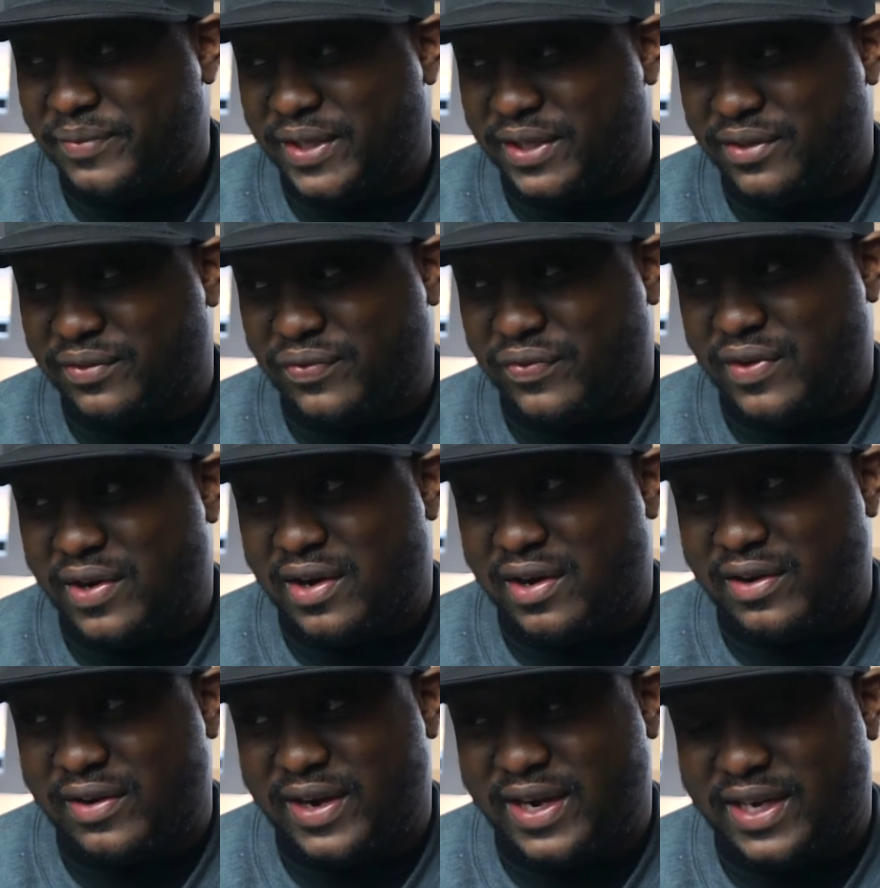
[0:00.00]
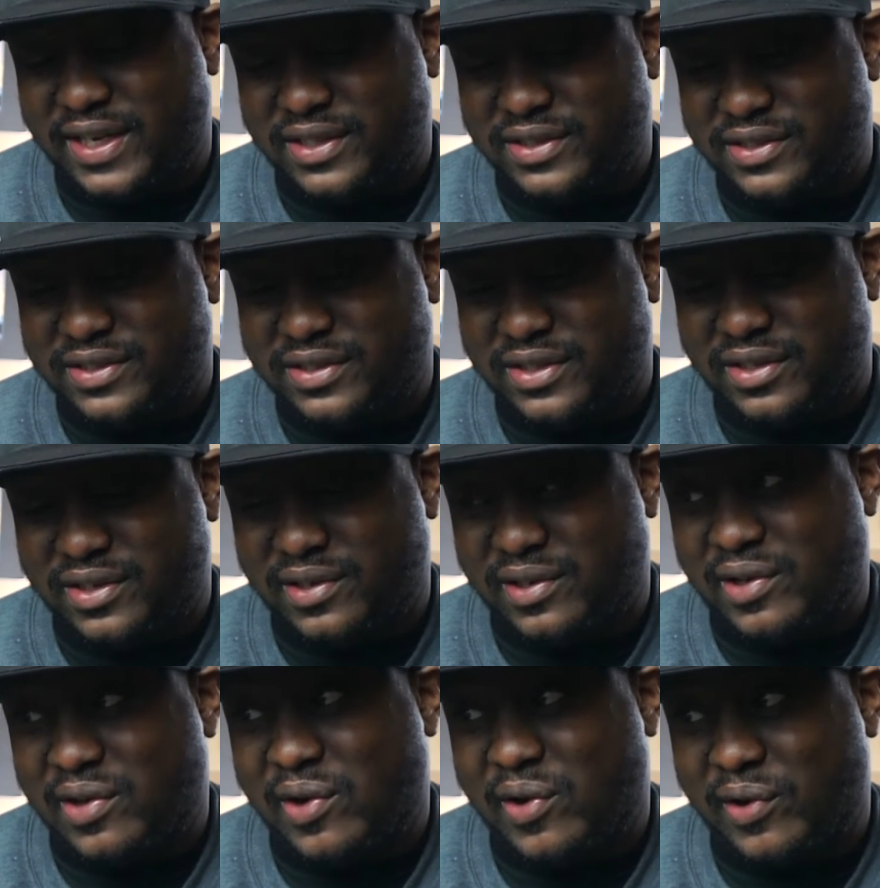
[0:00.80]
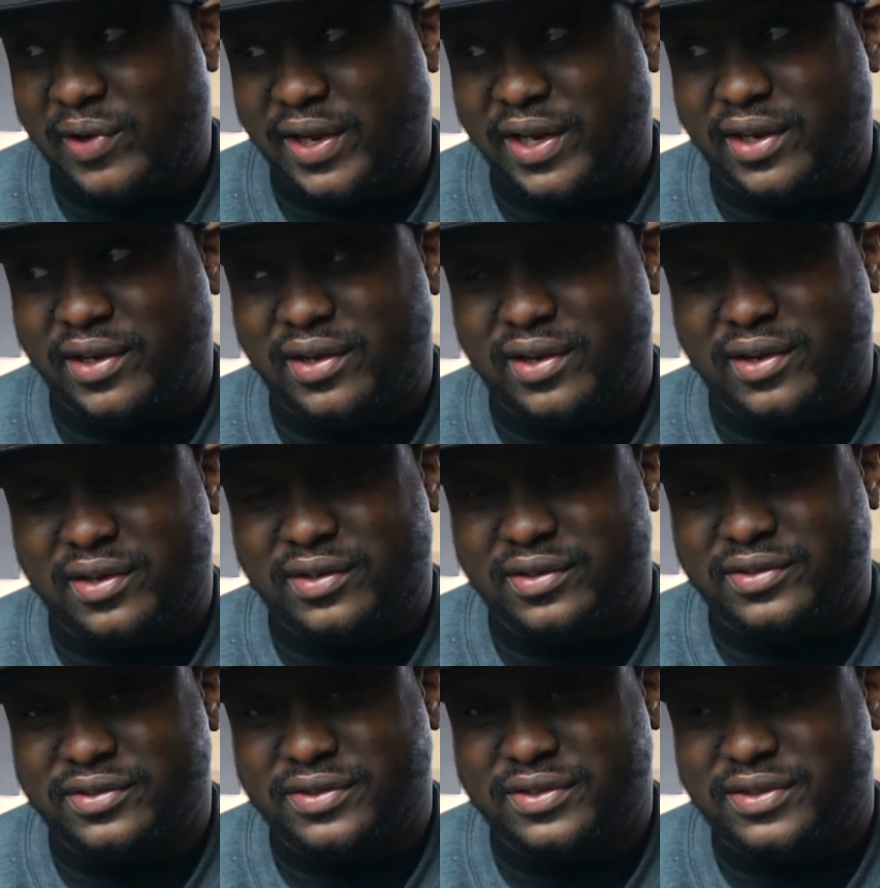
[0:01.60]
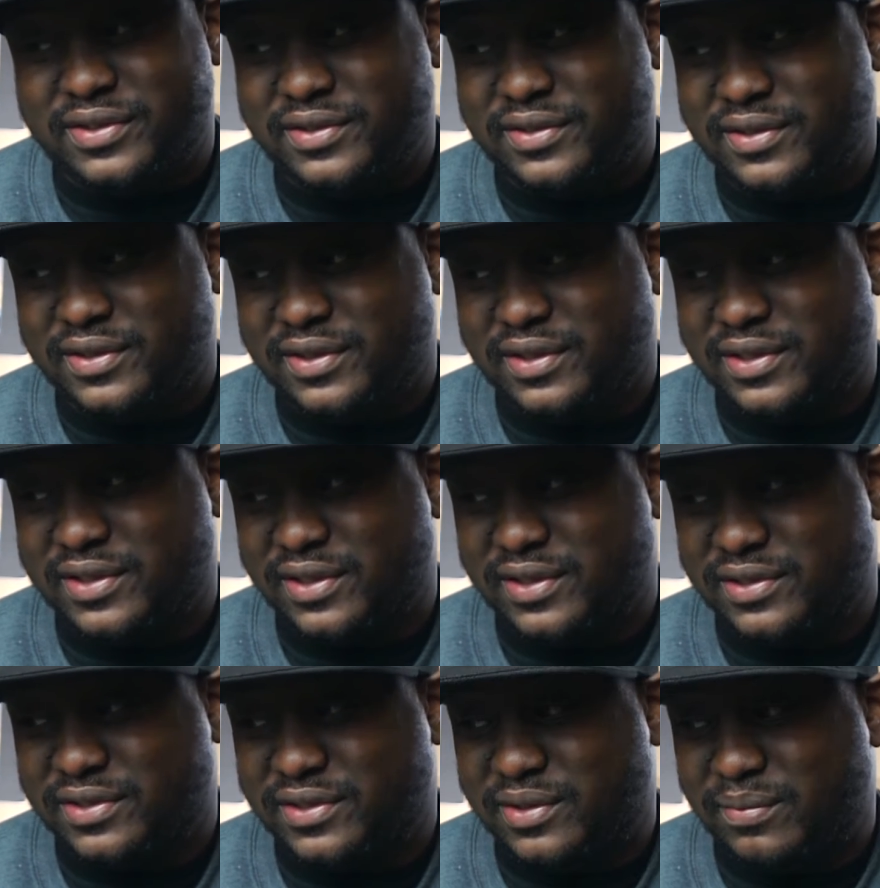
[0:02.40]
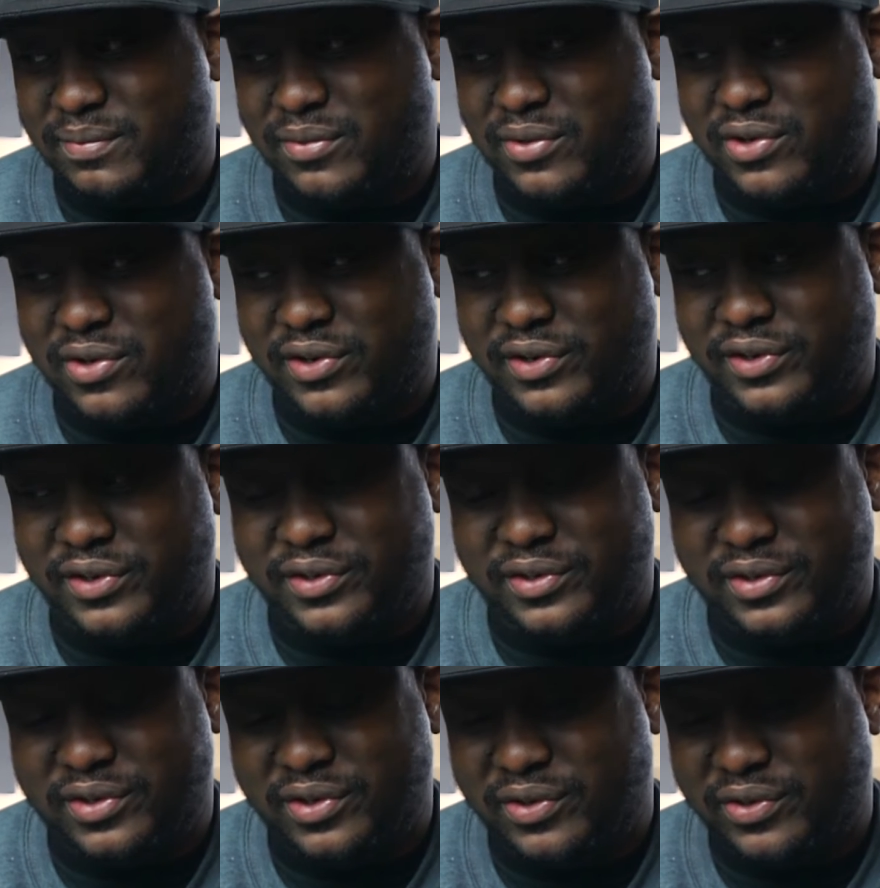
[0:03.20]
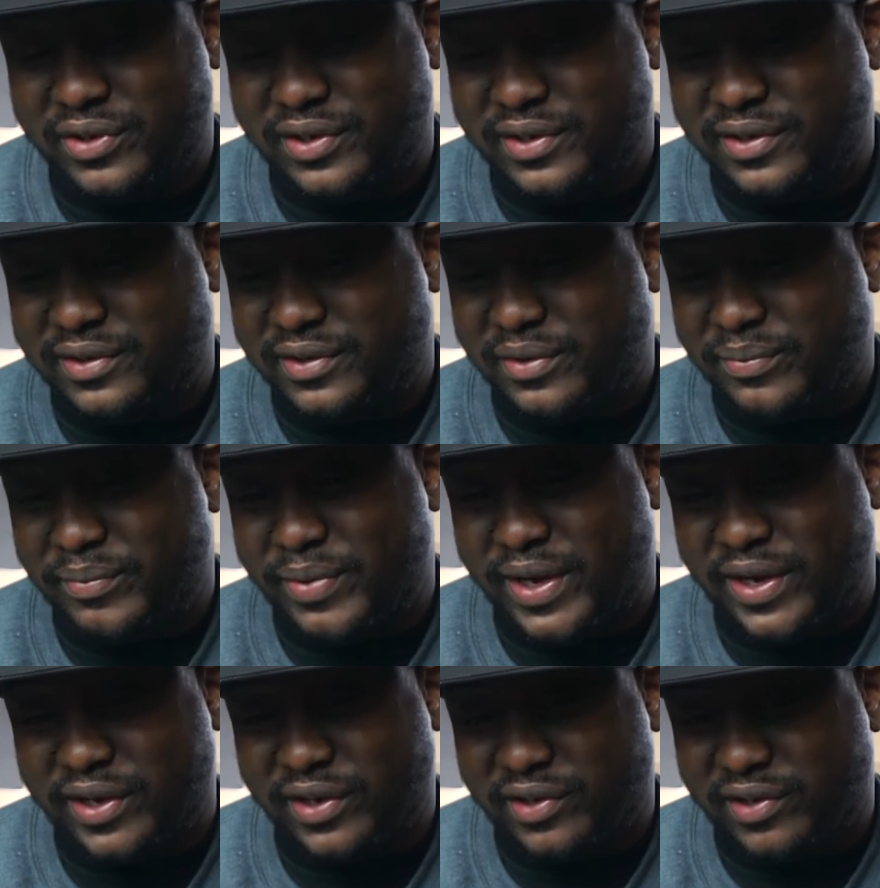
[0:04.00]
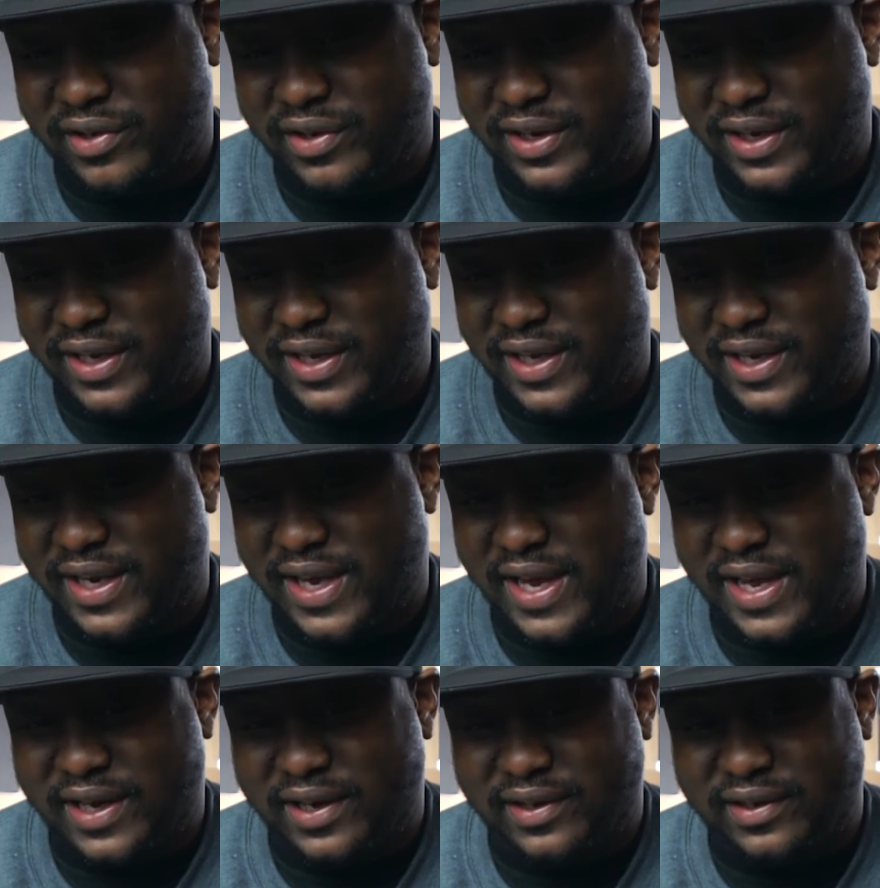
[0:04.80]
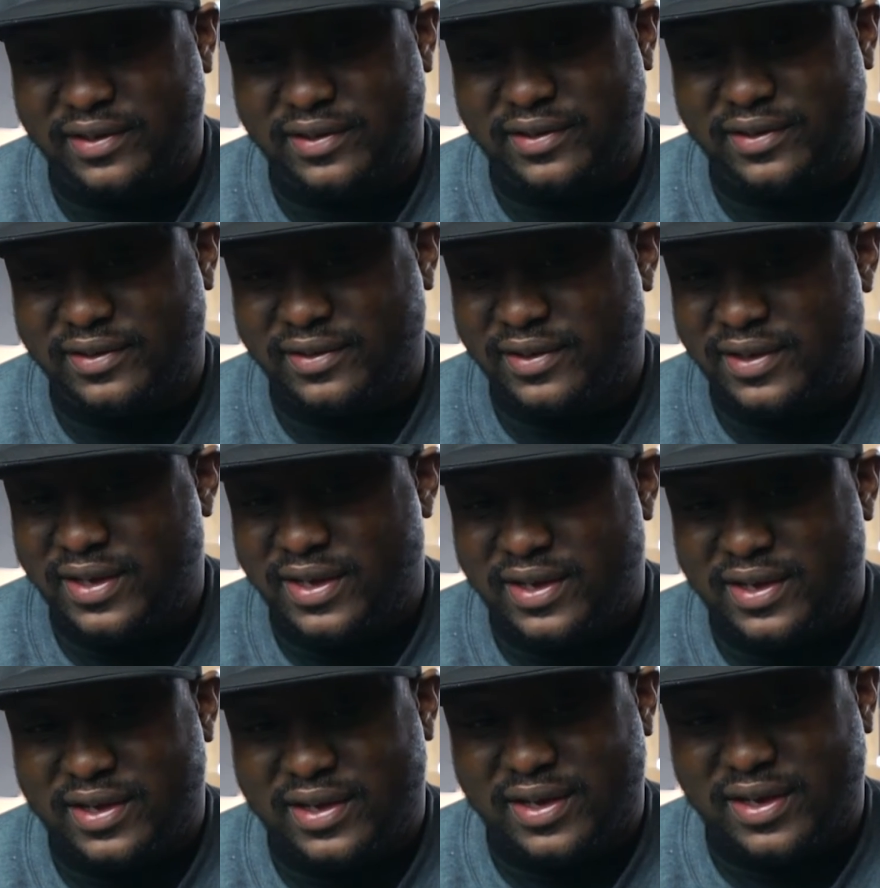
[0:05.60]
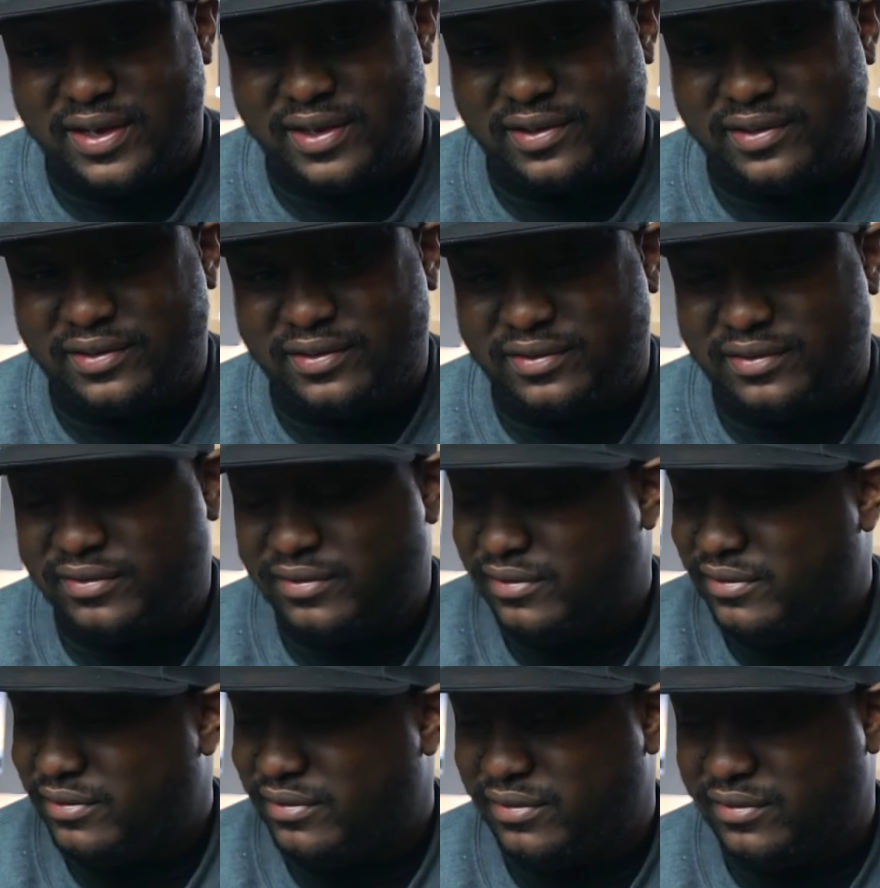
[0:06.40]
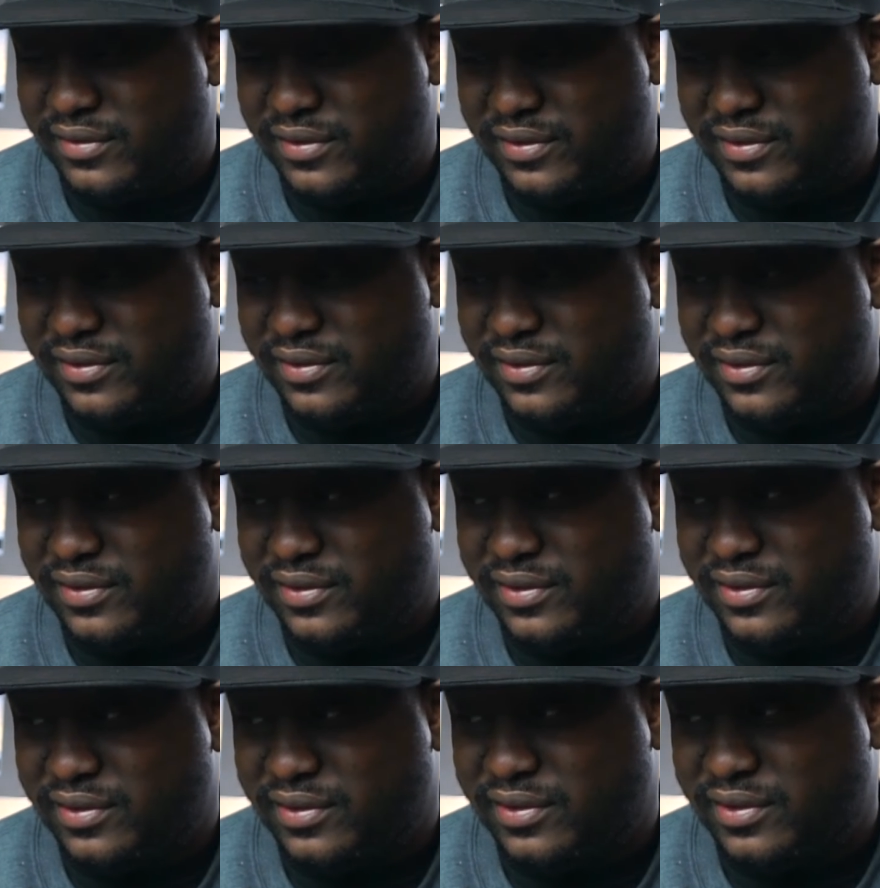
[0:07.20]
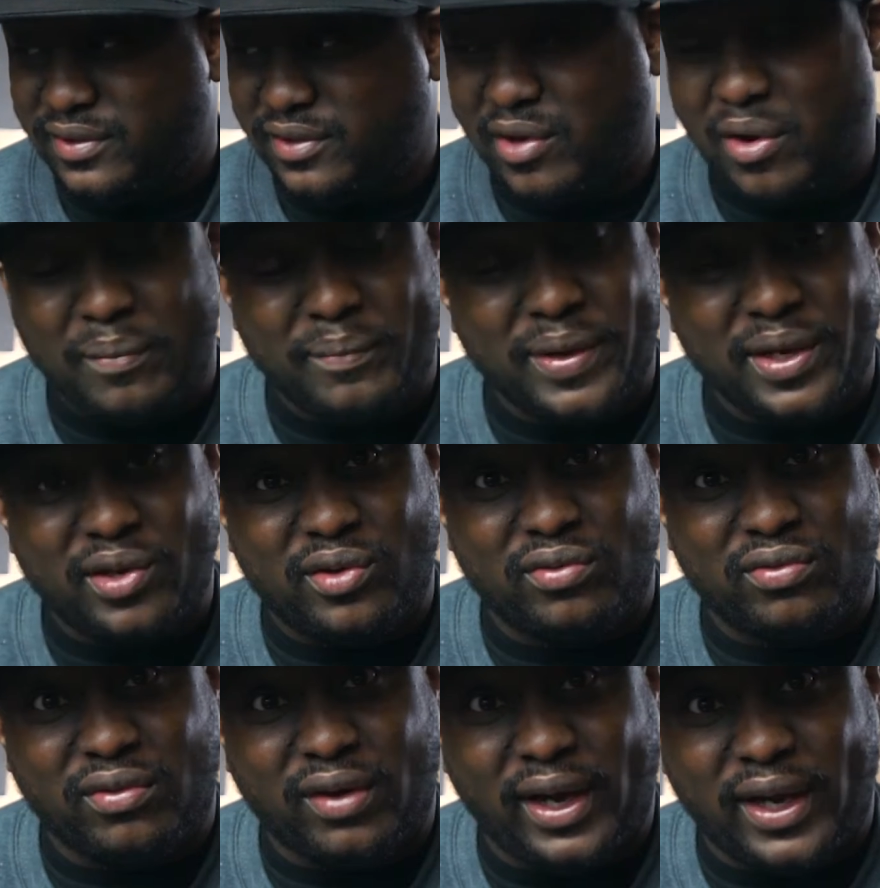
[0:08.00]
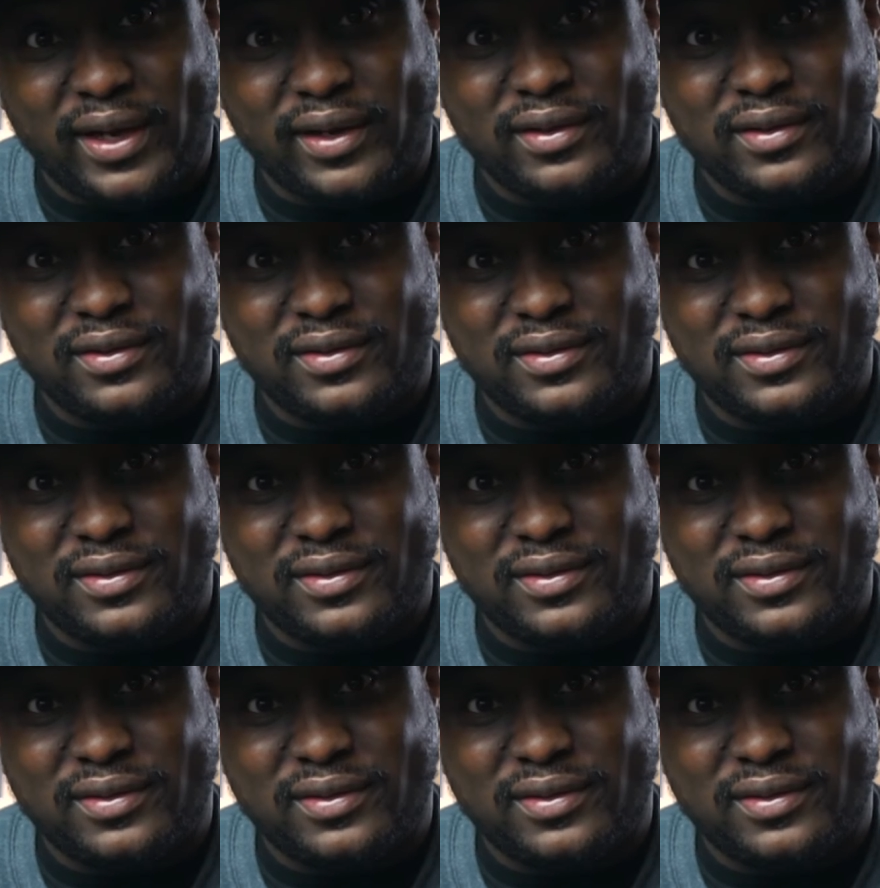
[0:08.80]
as far as learning goes, because the more you do it, the better you're gonna get at it, and you're gonna be great.